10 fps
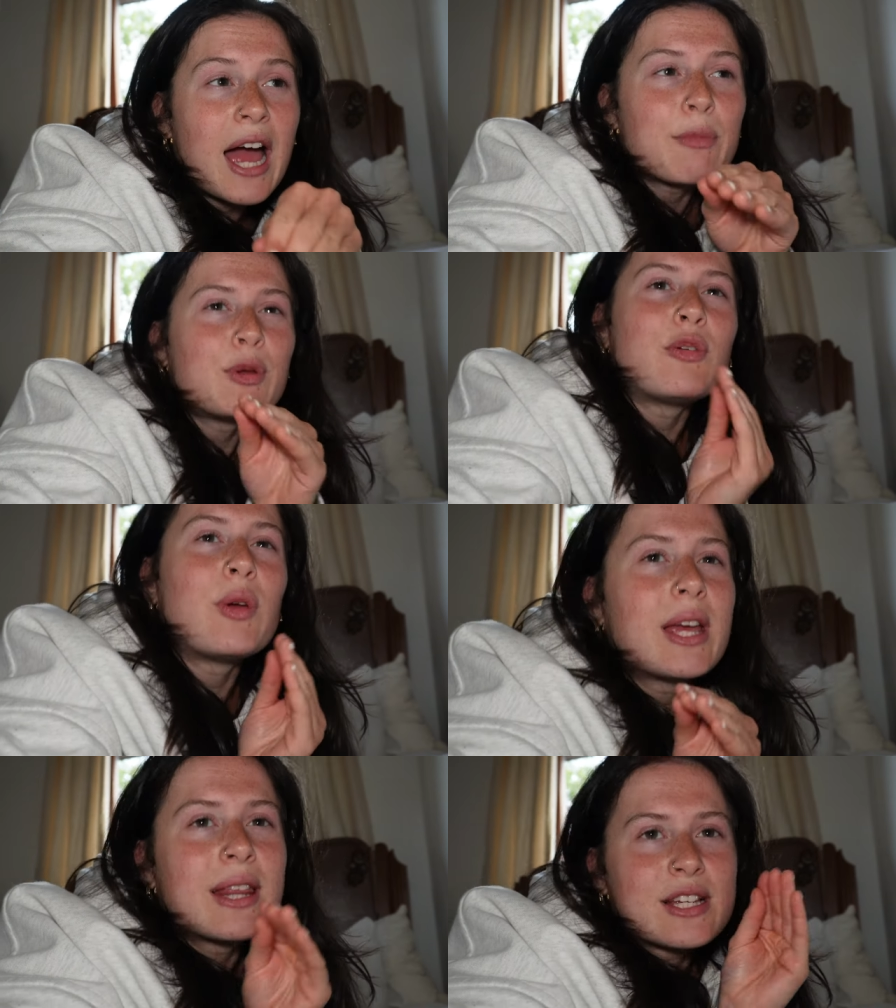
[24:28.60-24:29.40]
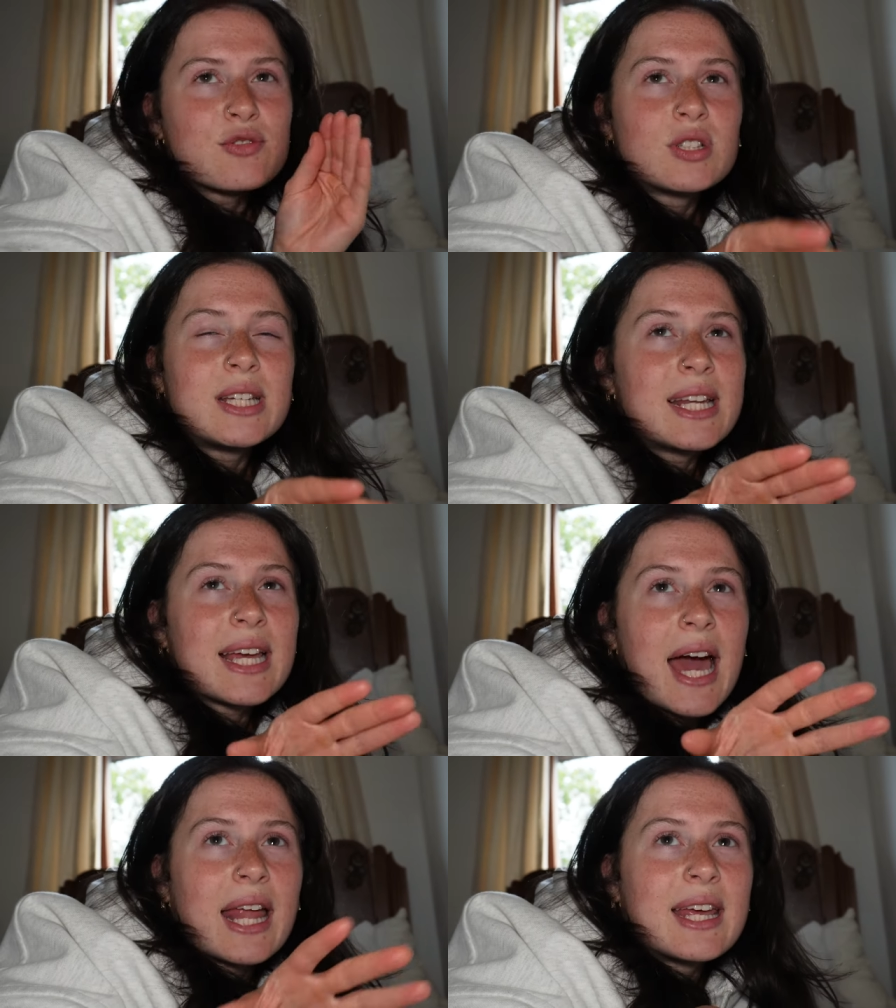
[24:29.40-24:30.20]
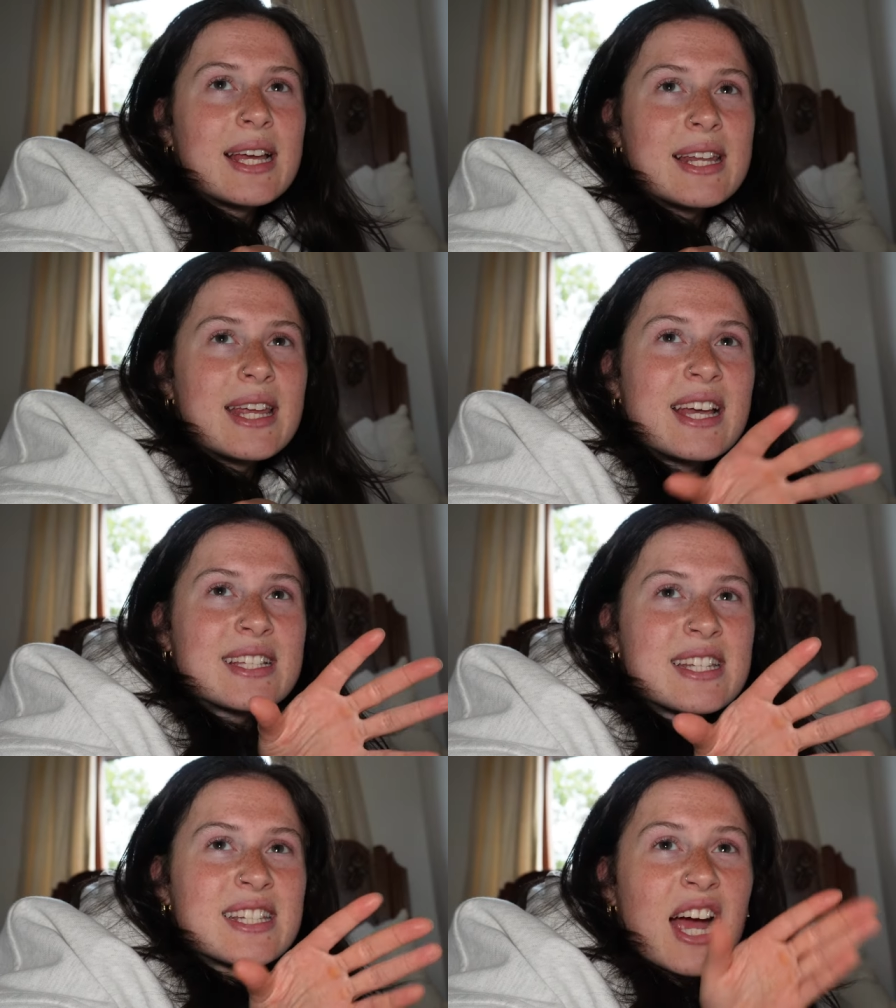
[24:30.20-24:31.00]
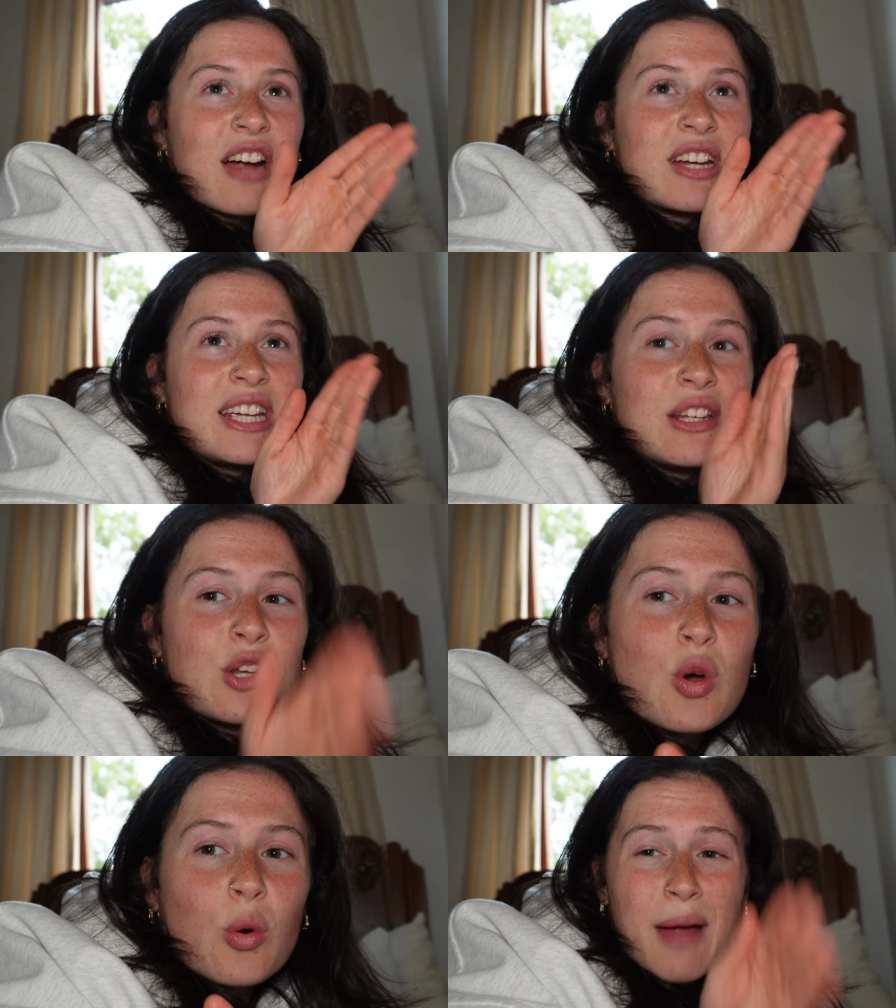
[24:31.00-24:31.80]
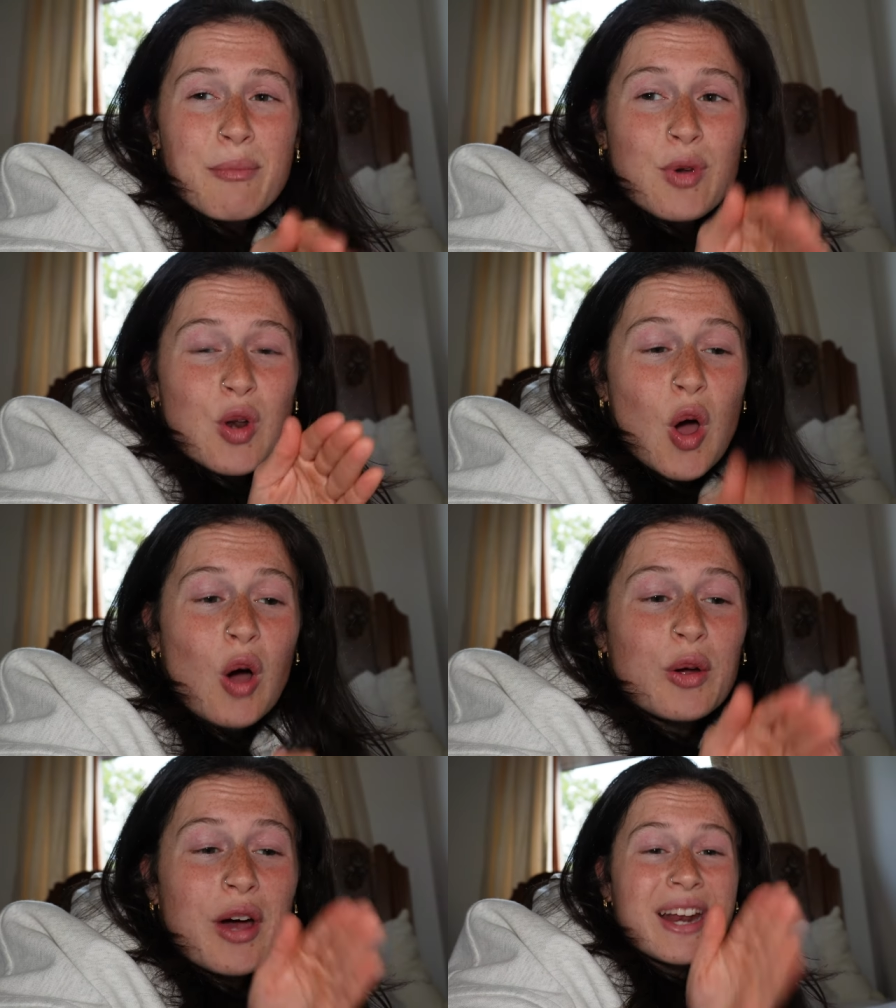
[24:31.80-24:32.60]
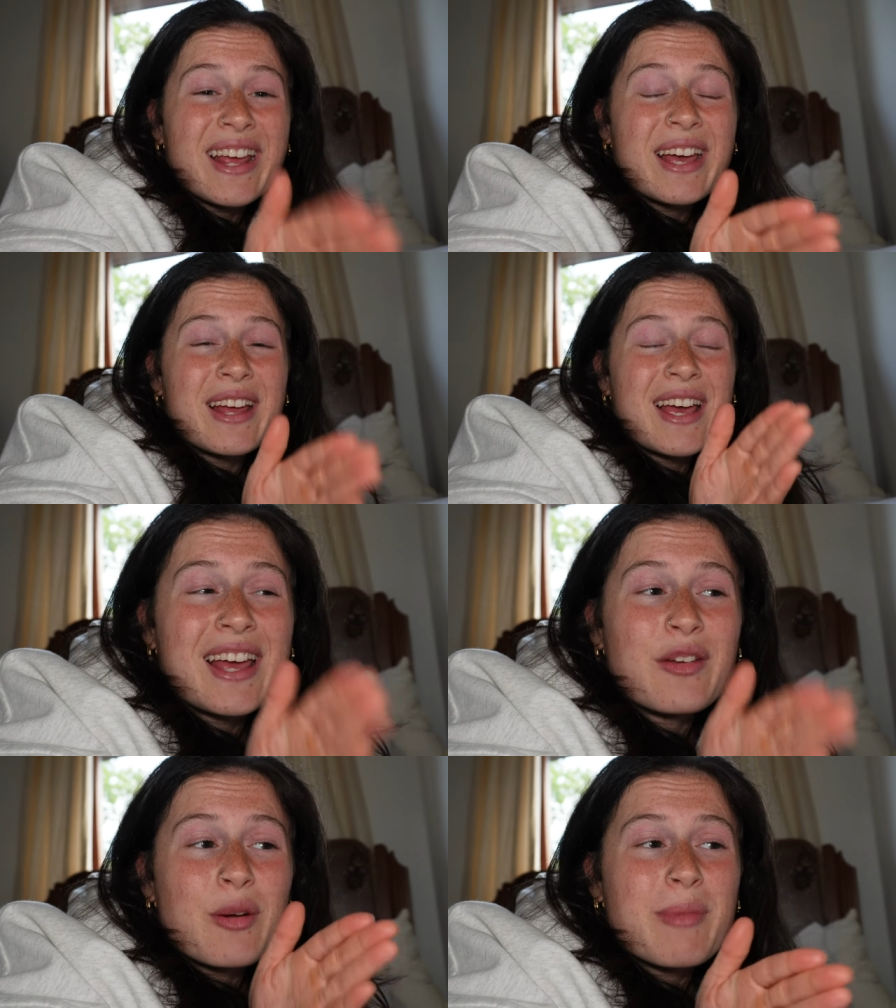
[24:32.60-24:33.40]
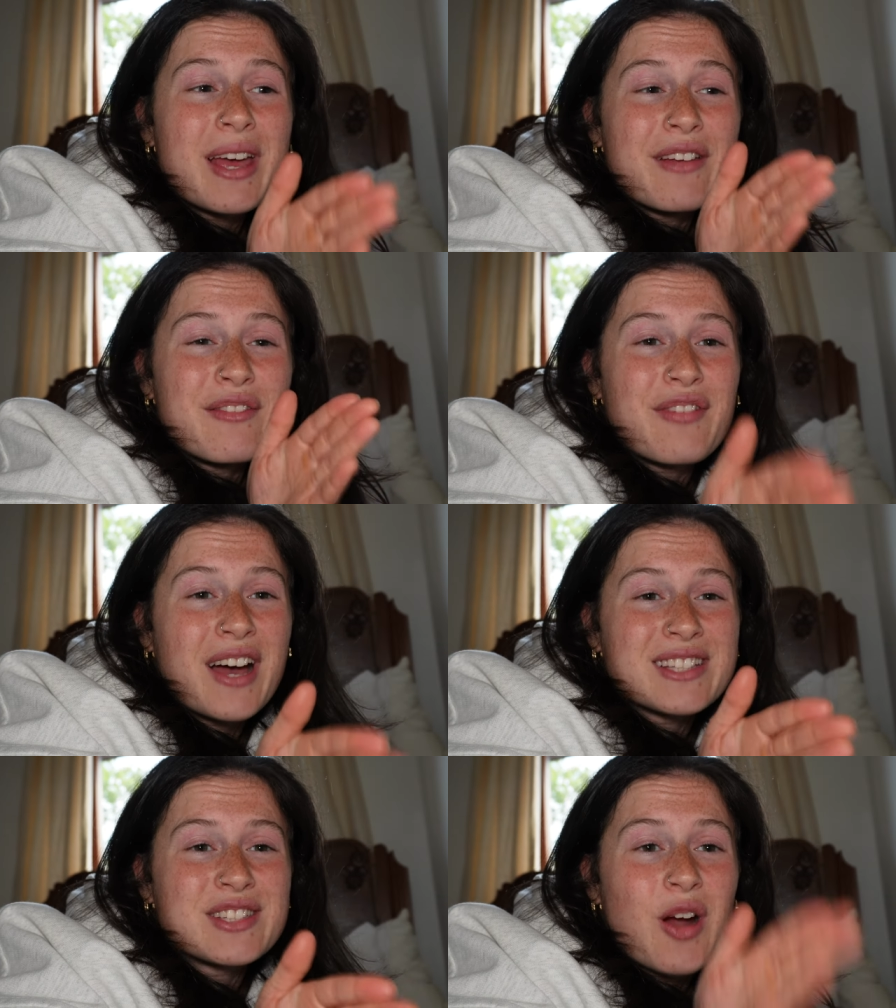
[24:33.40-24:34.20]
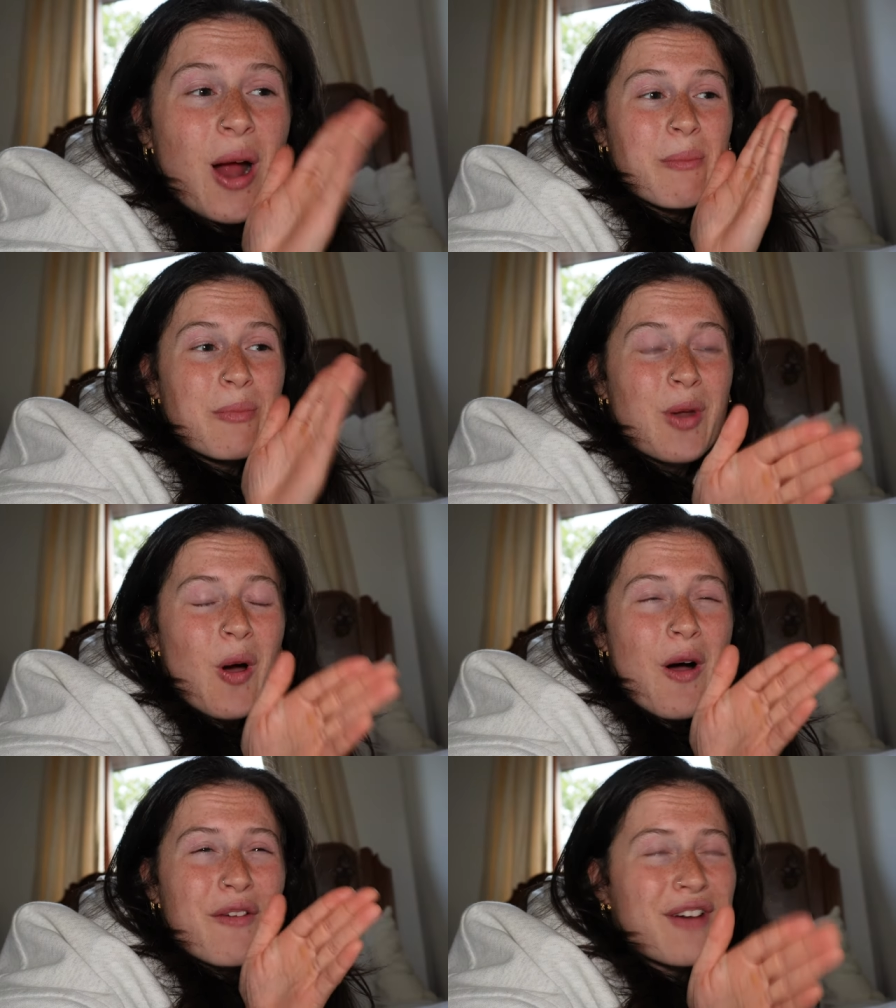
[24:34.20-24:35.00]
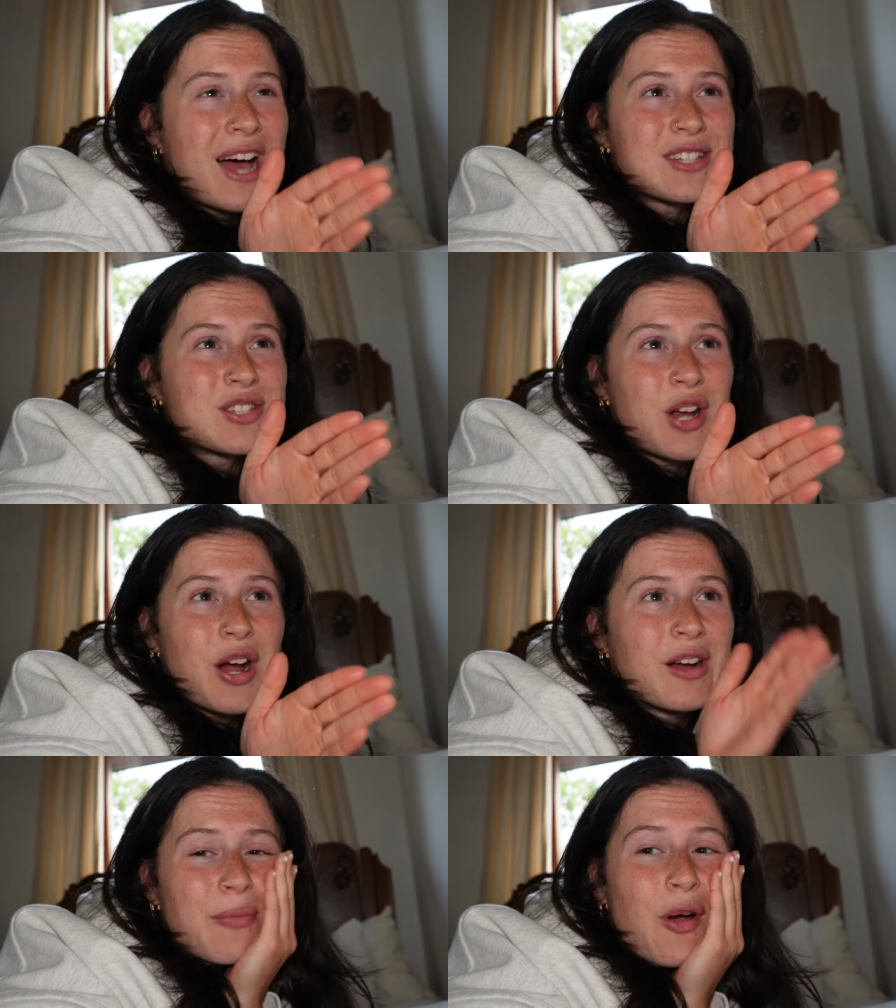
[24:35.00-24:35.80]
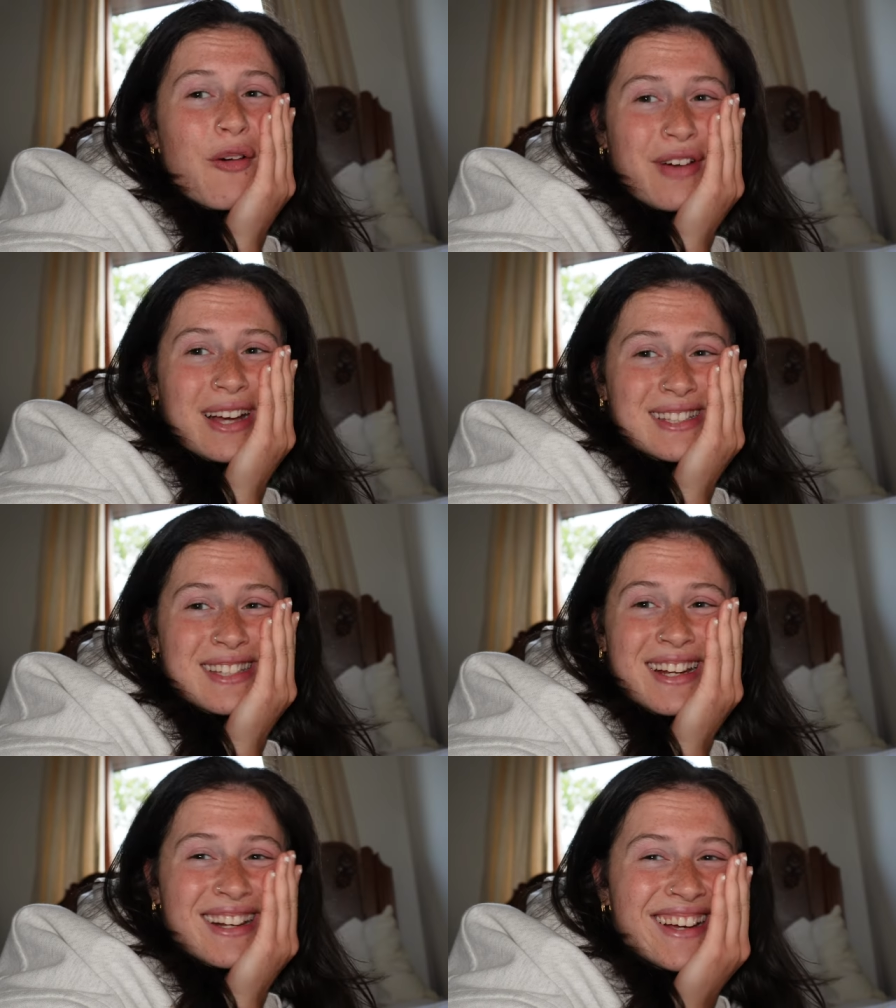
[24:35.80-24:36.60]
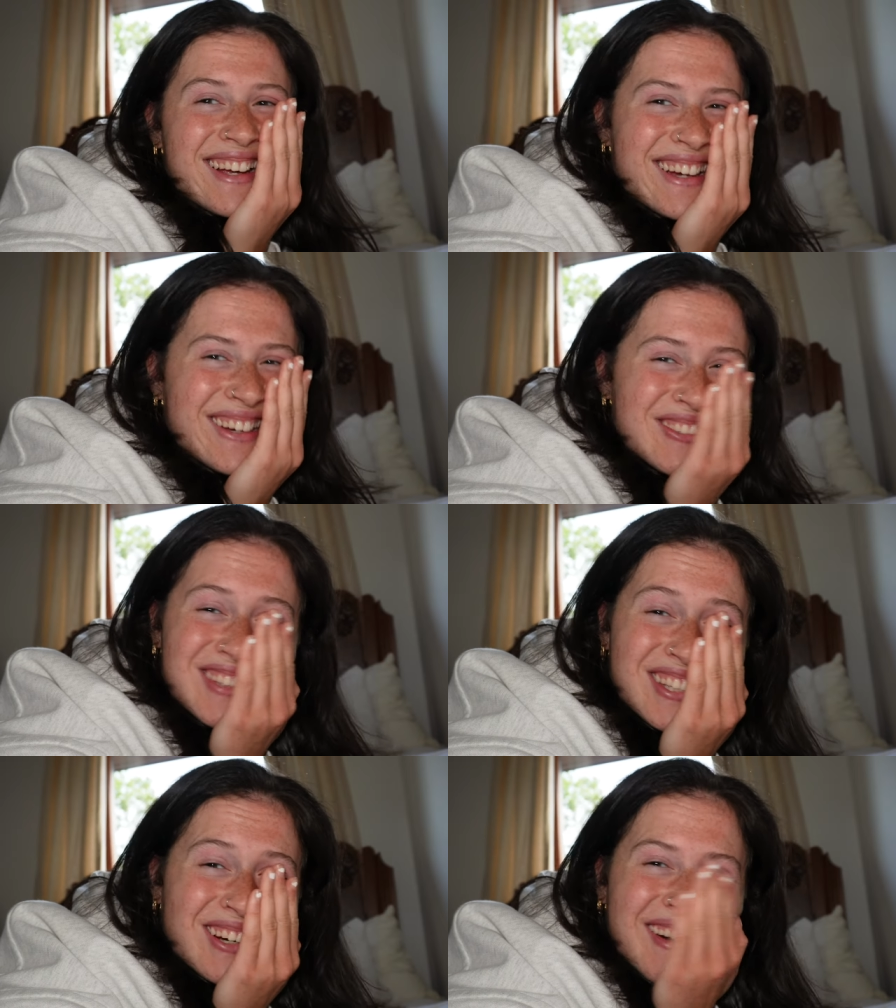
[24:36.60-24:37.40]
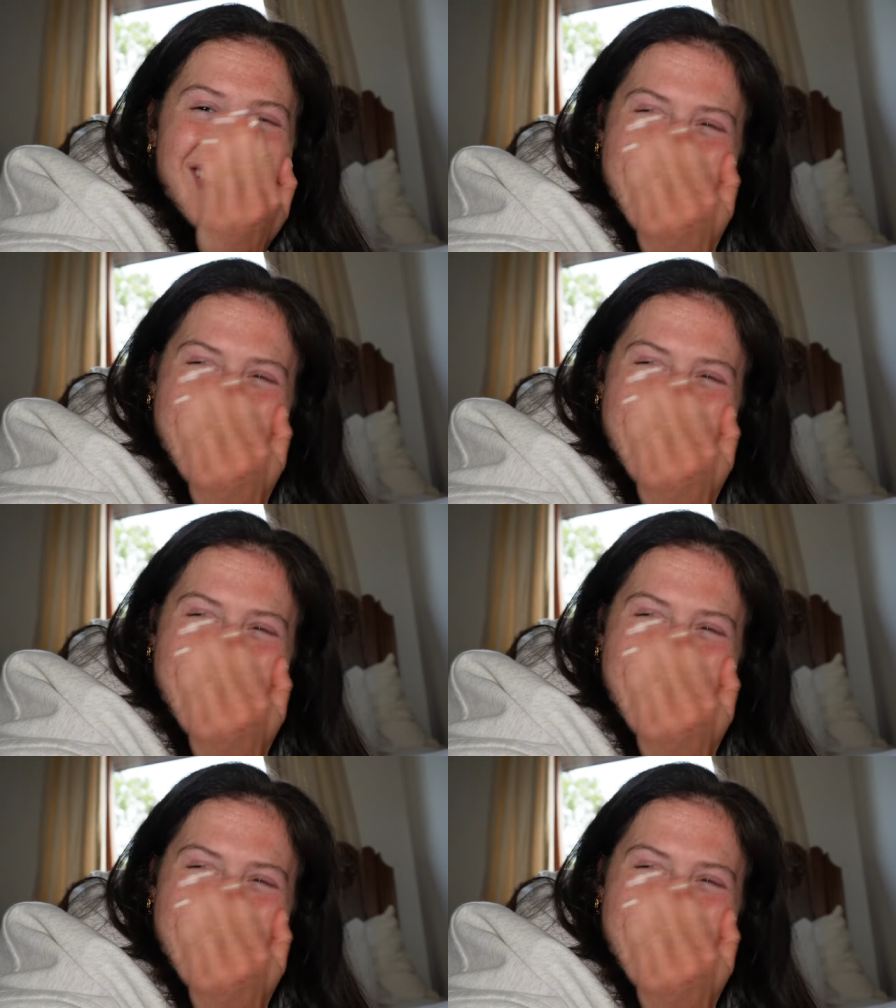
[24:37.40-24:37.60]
I be doing this routine again in its entirety? No. I'm not an intermittent faster. I'm not a faster. I'm not fasting. Sorry.